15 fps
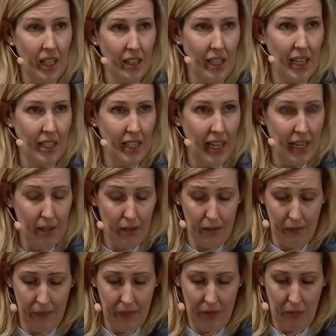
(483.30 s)
like that
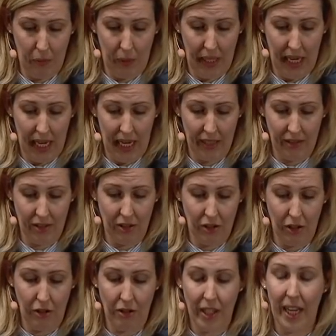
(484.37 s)
now. We had
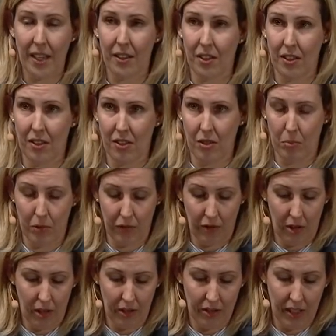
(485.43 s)
to create the systems
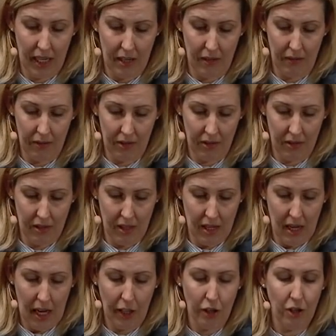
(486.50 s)
for ourselves.
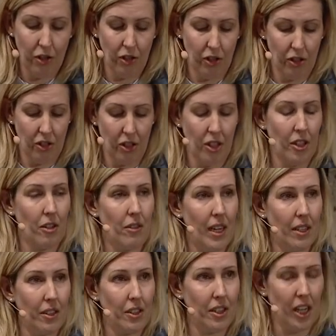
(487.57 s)
I couldn't just turn
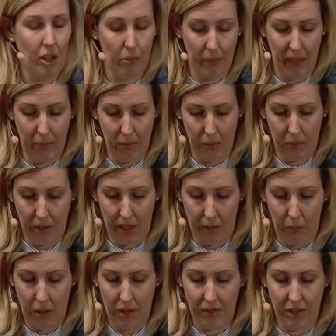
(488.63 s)
around and tell people what
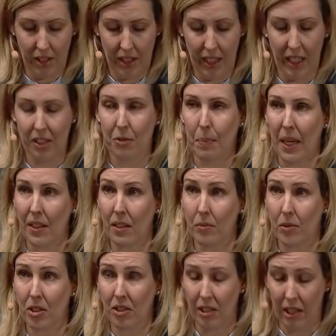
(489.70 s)
I wanted and expect
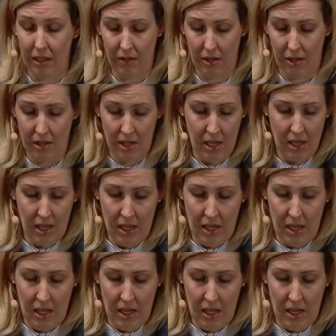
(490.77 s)
them to deliver,